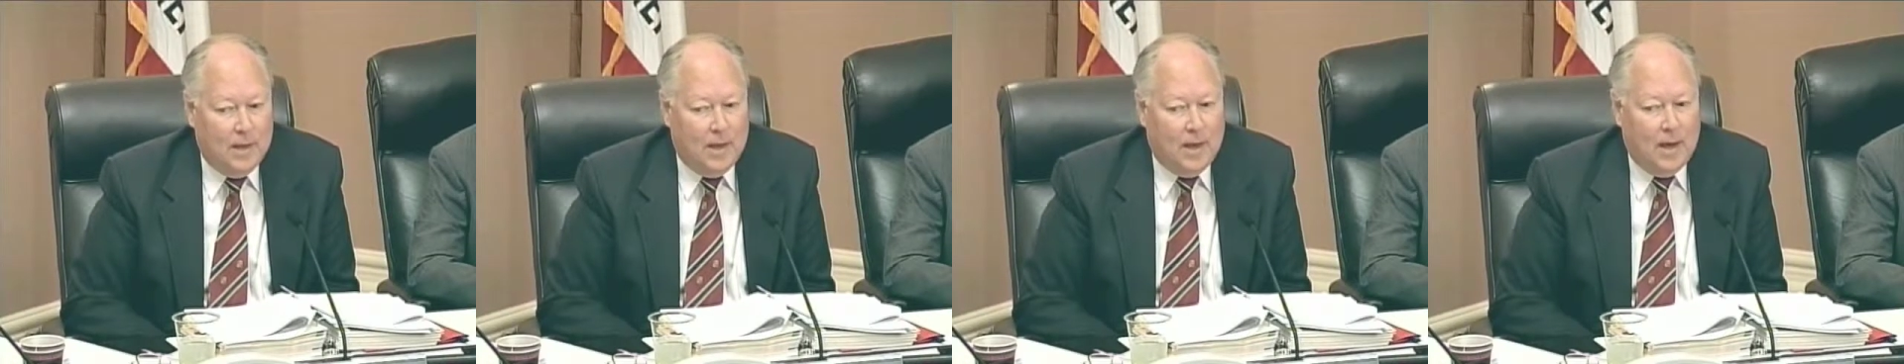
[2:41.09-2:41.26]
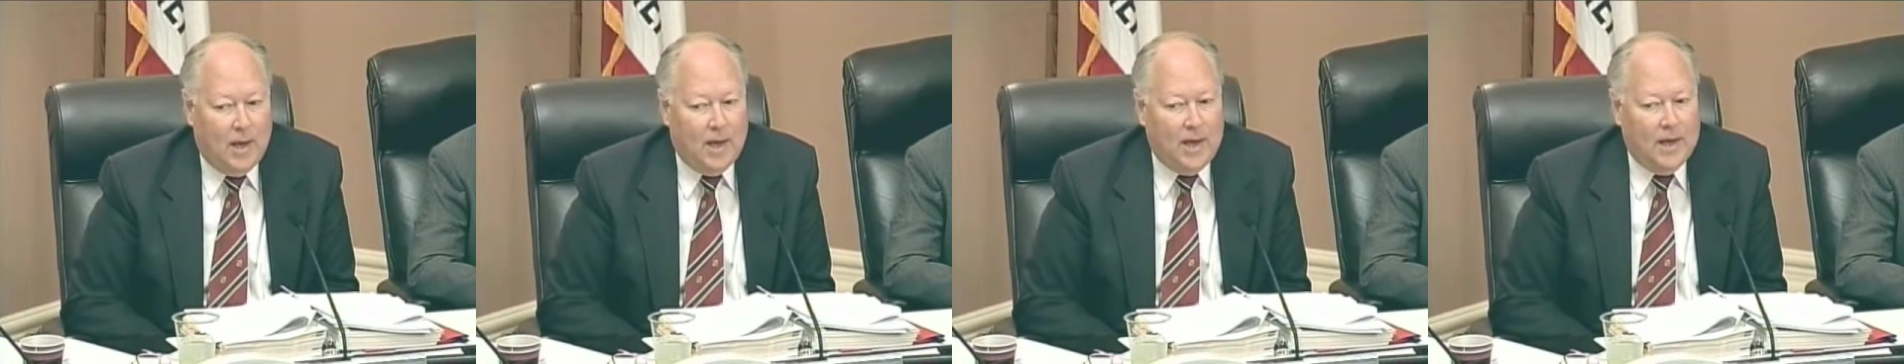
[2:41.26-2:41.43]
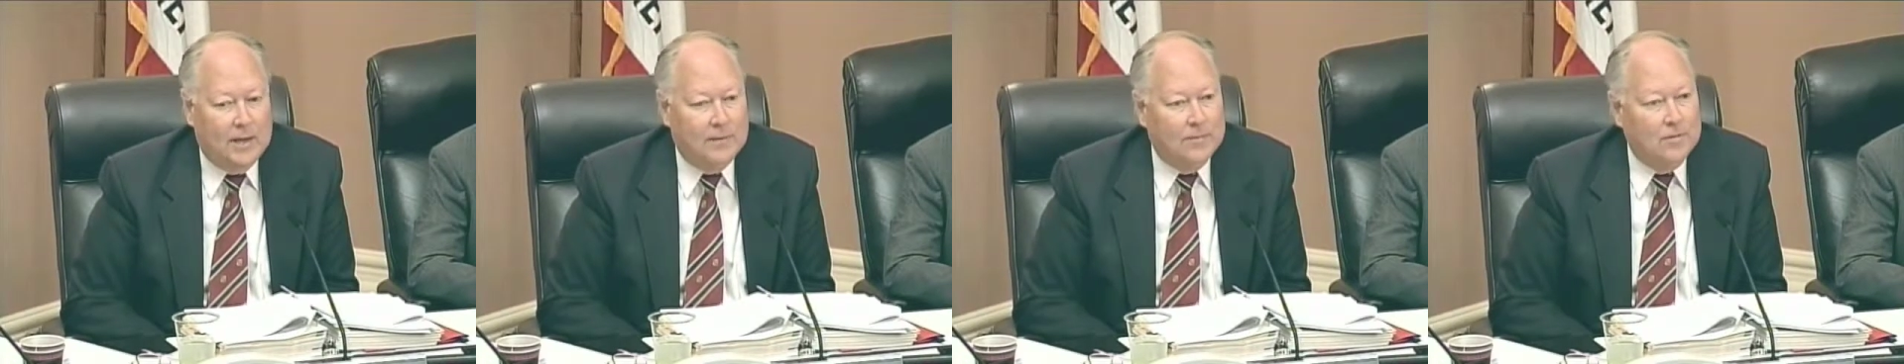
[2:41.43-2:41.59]

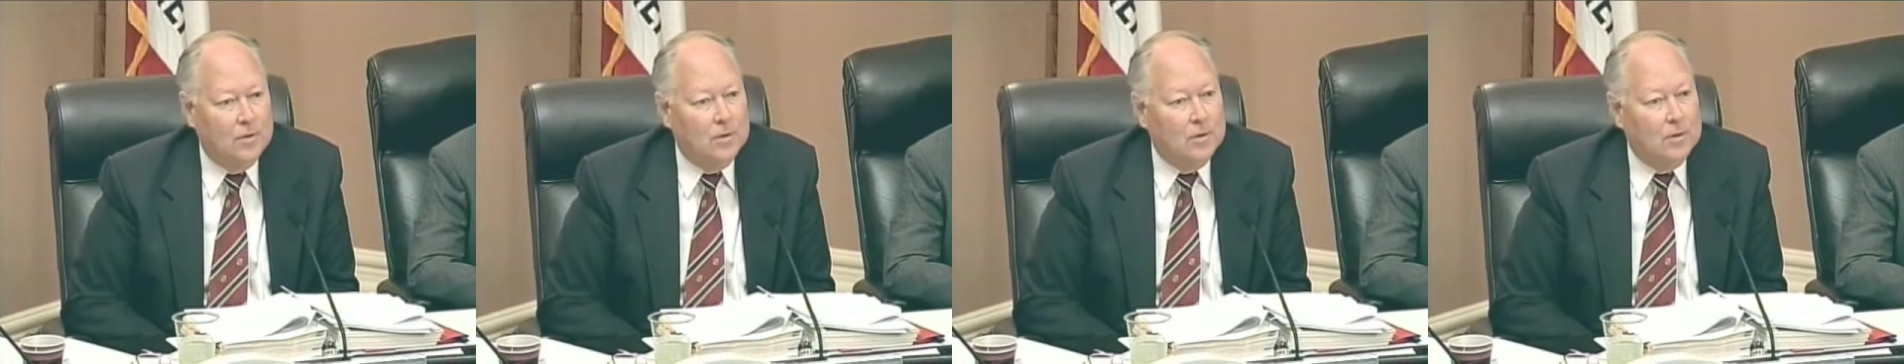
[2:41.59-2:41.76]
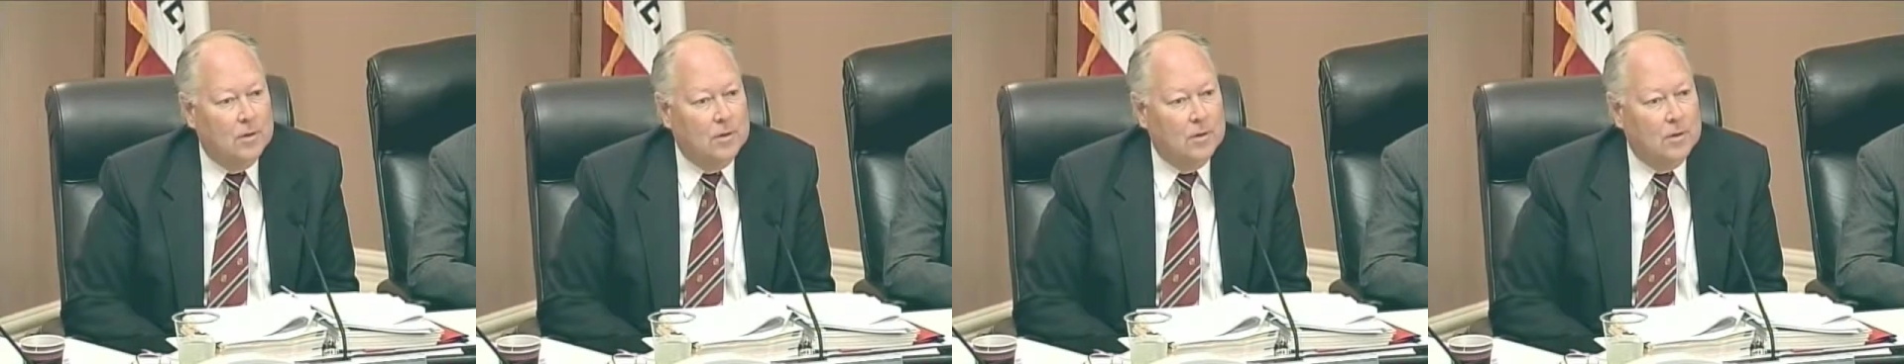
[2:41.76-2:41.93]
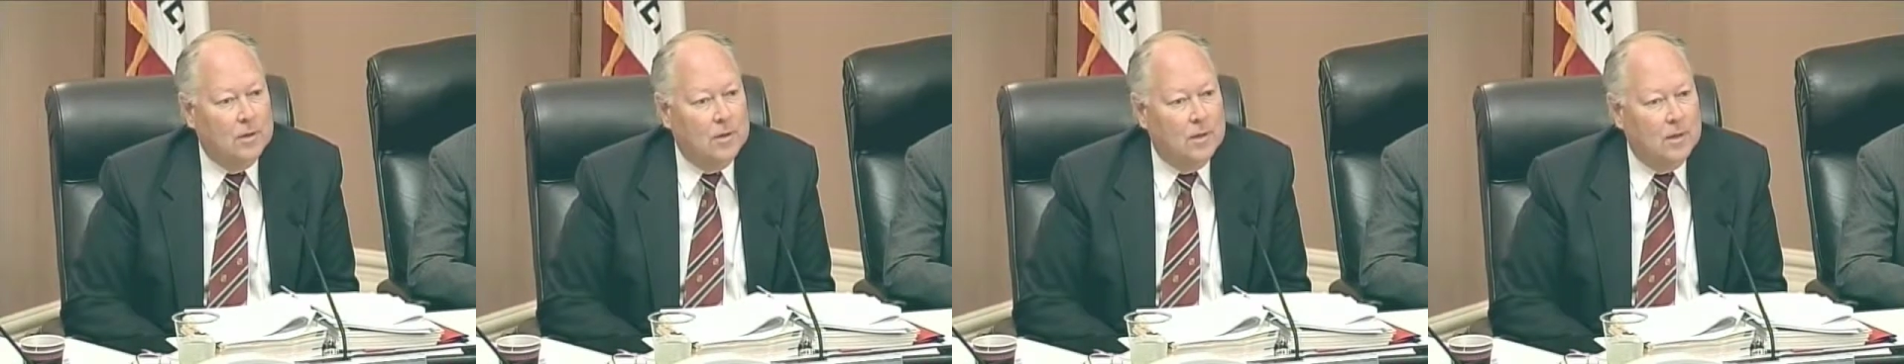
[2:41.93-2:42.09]
I have
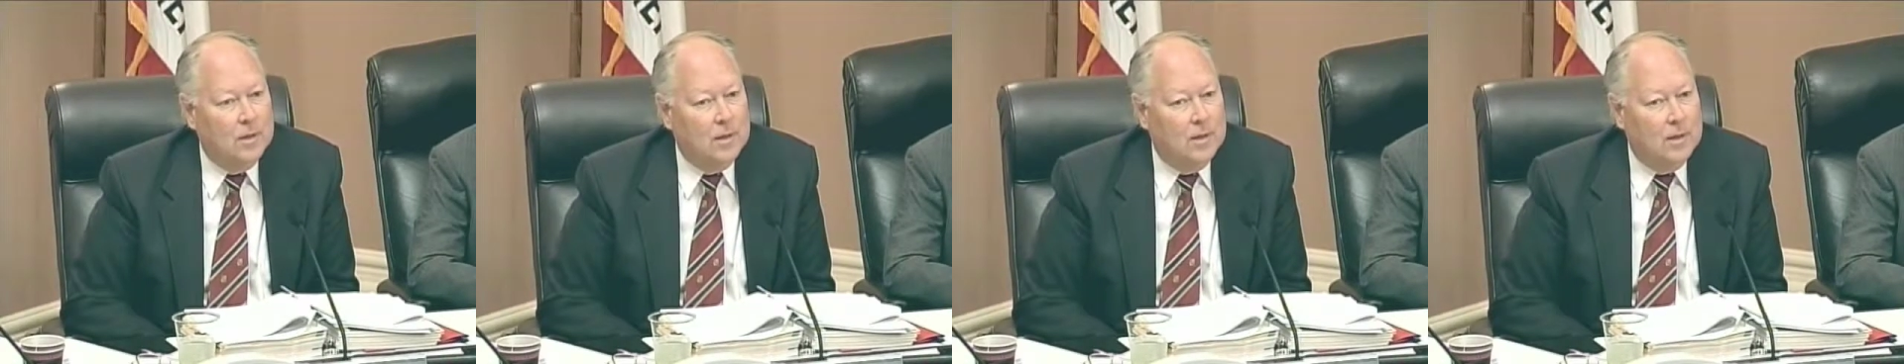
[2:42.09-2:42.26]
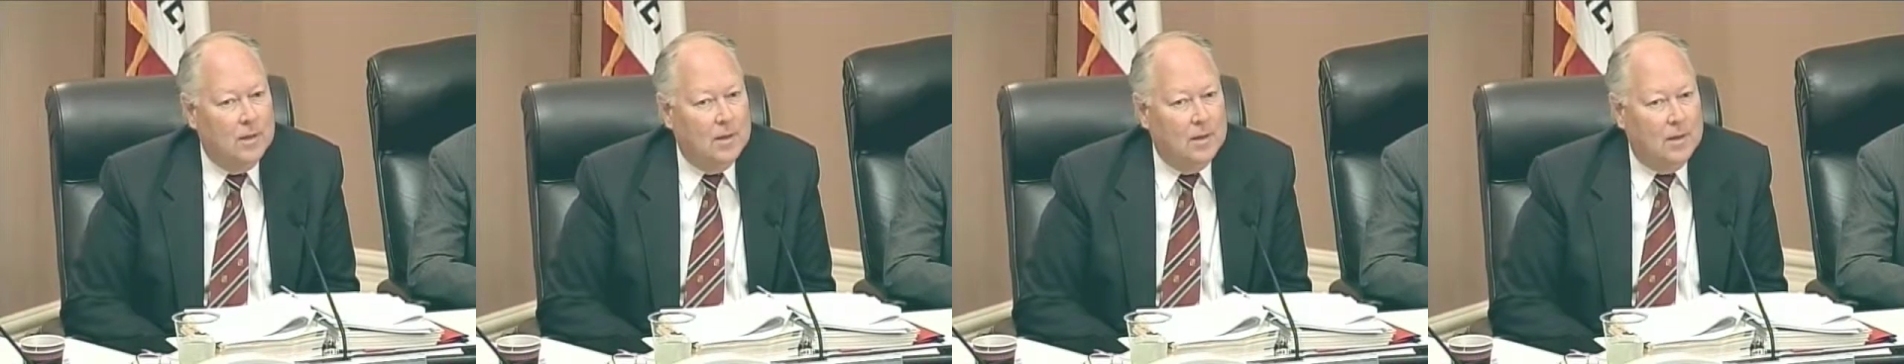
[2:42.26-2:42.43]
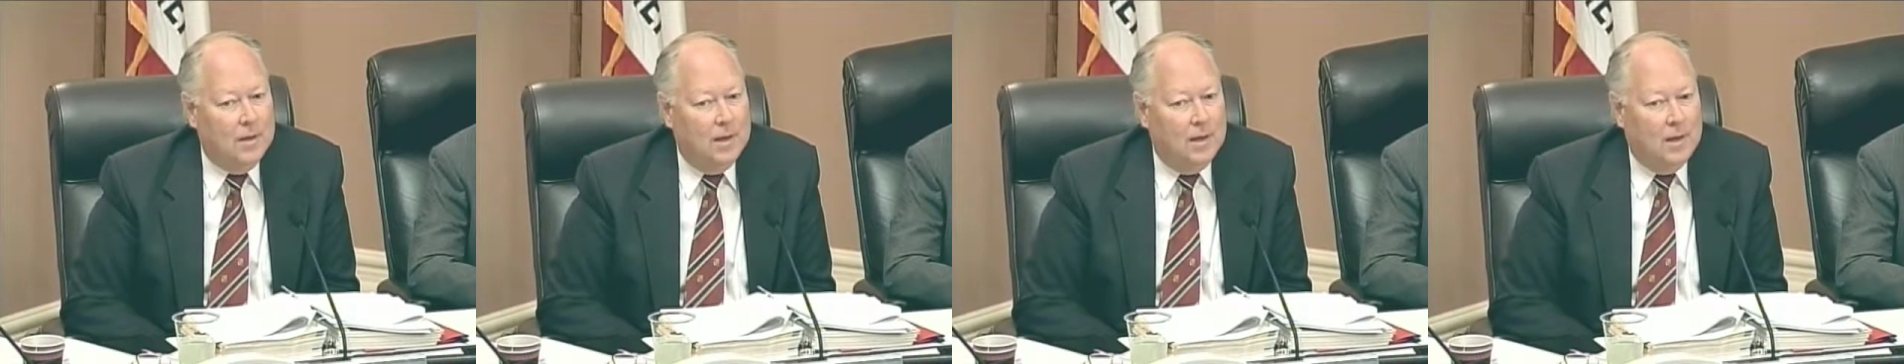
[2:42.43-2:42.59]
heard
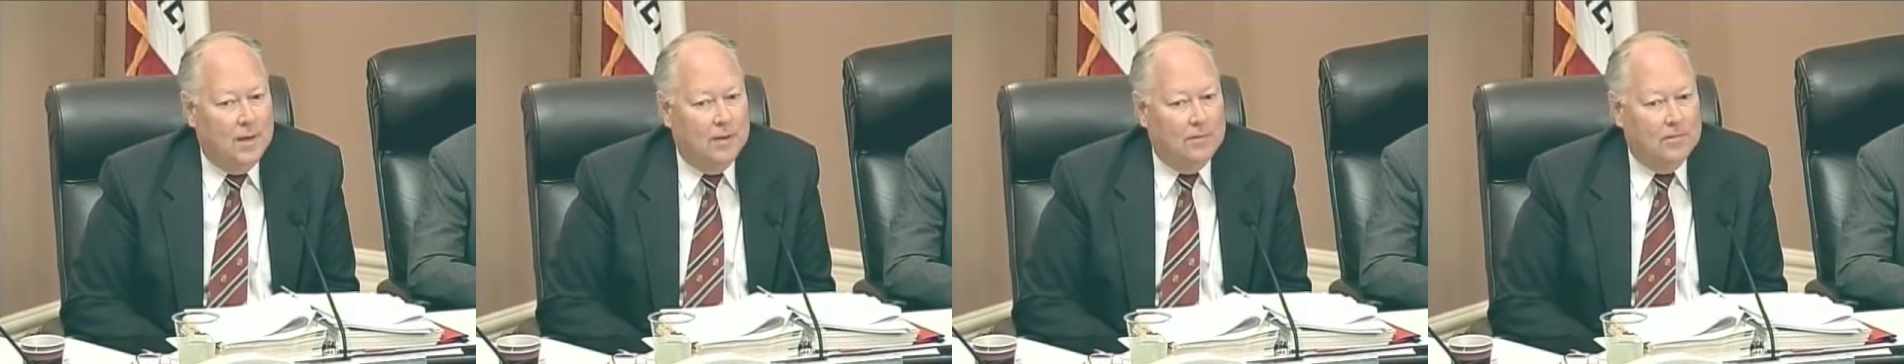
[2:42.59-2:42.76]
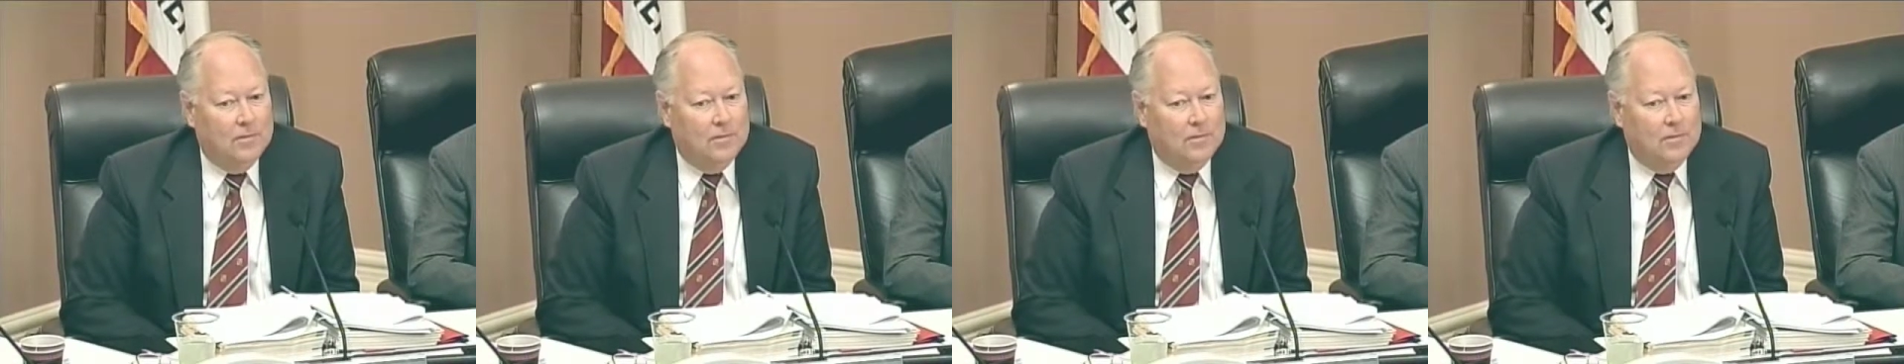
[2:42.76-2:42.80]
uh,